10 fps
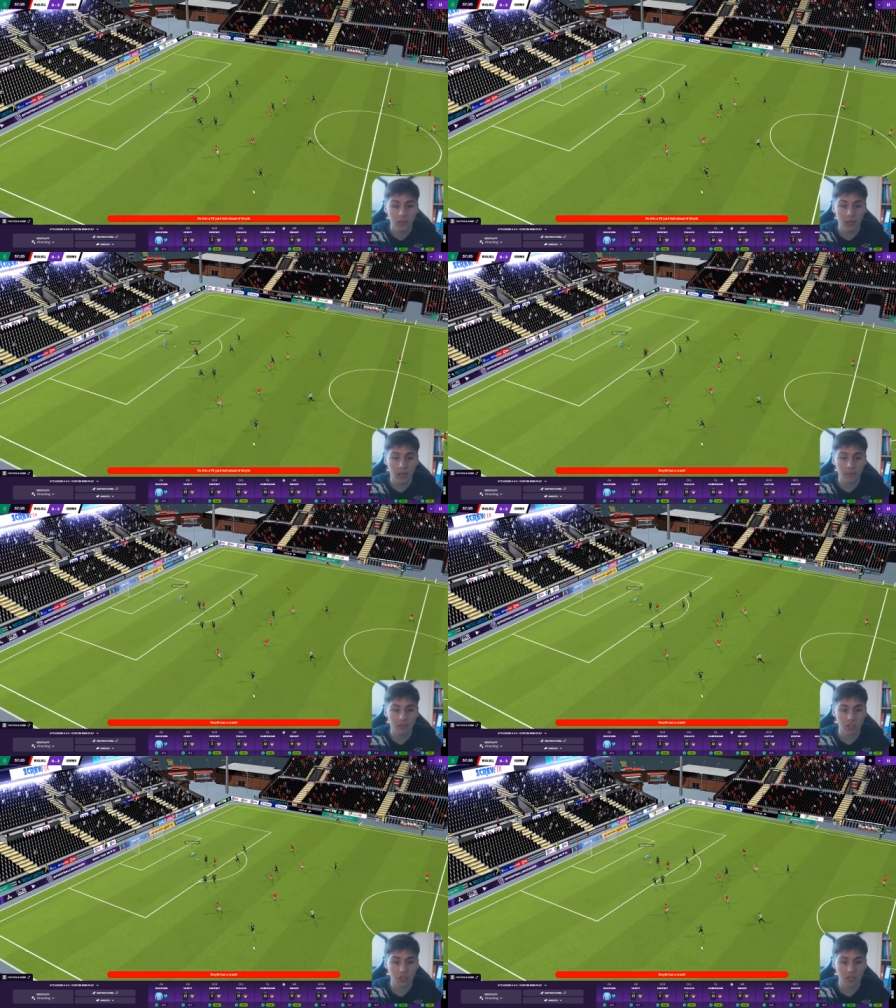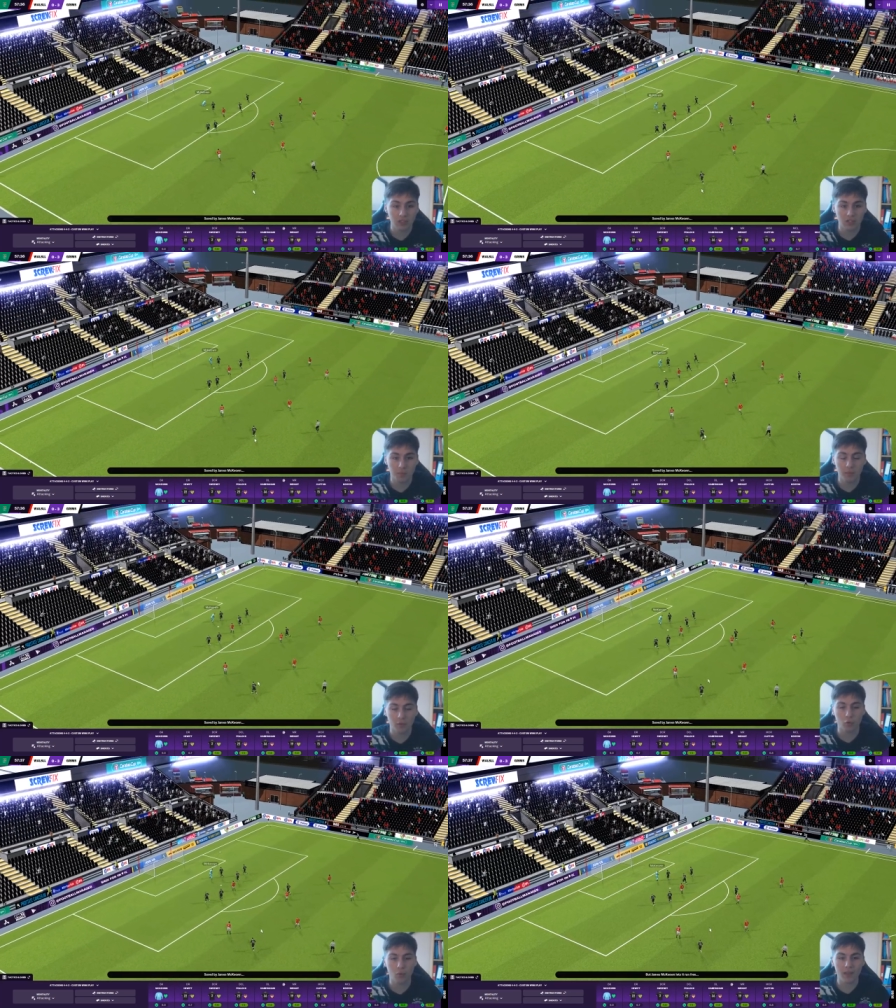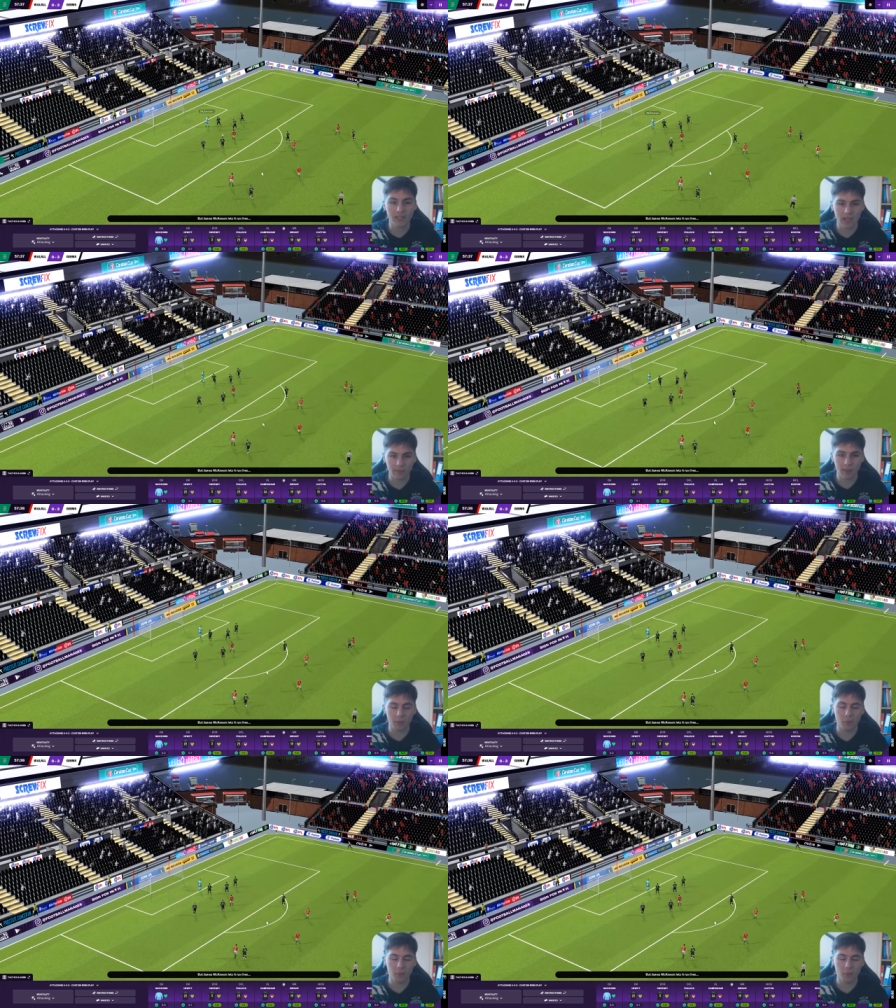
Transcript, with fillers: Um, it's a chance of Smith, a great save again.